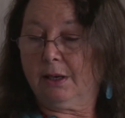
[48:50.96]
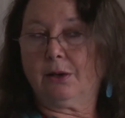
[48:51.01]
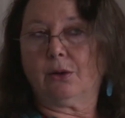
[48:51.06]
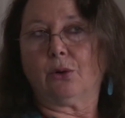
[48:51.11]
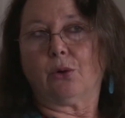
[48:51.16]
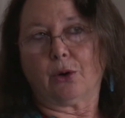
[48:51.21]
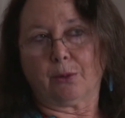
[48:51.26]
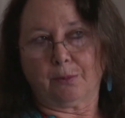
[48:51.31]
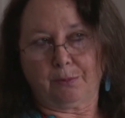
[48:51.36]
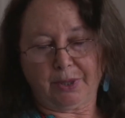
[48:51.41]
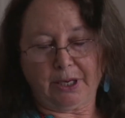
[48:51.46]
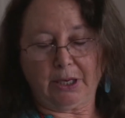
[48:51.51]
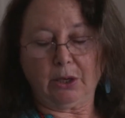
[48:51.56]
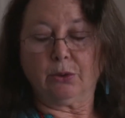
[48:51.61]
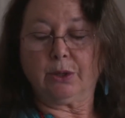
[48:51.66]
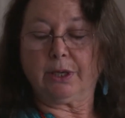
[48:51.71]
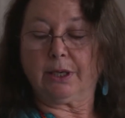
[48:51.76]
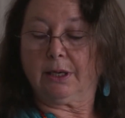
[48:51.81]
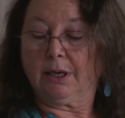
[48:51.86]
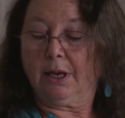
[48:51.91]
or
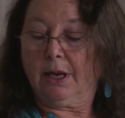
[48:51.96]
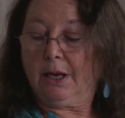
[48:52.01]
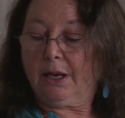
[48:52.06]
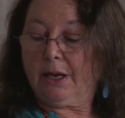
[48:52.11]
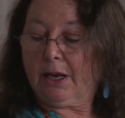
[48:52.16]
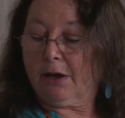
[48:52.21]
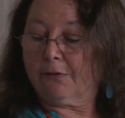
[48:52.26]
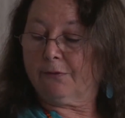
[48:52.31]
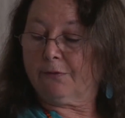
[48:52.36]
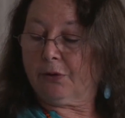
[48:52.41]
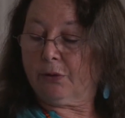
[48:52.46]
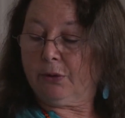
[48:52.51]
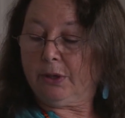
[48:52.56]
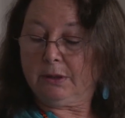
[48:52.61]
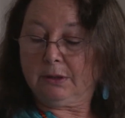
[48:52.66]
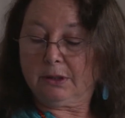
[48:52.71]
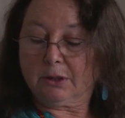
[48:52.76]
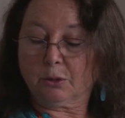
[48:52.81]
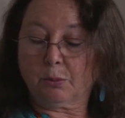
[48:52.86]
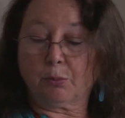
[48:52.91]
peyote have
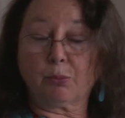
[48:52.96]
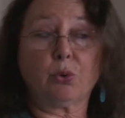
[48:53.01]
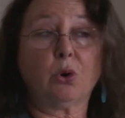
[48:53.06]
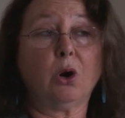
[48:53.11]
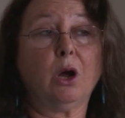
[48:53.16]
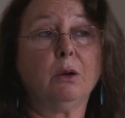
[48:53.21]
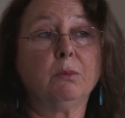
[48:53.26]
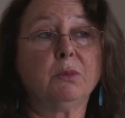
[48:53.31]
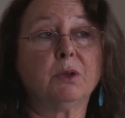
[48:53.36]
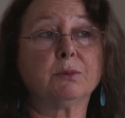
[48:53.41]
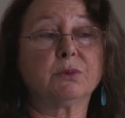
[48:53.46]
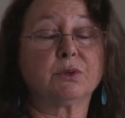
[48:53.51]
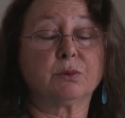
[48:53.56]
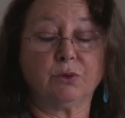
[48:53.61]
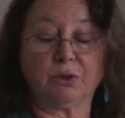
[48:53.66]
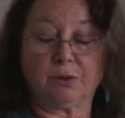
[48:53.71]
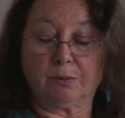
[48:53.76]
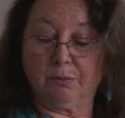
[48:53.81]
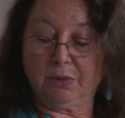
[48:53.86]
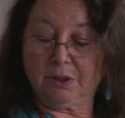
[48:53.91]
very little problems
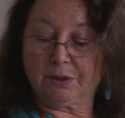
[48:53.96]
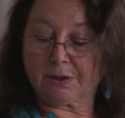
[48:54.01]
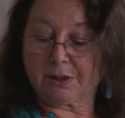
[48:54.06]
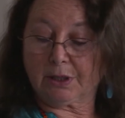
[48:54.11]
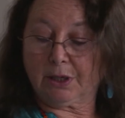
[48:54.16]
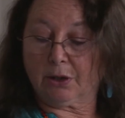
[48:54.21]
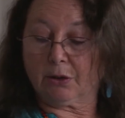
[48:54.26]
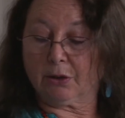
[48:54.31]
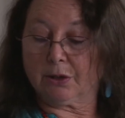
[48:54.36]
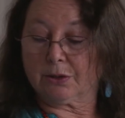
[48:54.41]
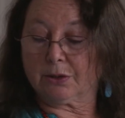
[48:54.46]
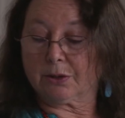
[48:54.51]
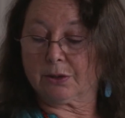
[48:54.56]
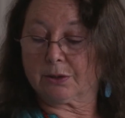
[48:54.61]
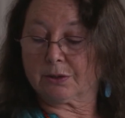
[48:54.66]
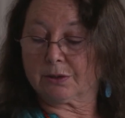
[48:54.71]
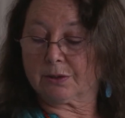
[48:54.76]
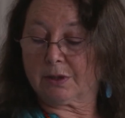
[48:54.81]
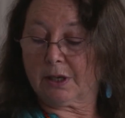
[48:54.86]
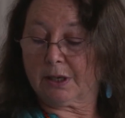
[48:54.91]
with miscarriages,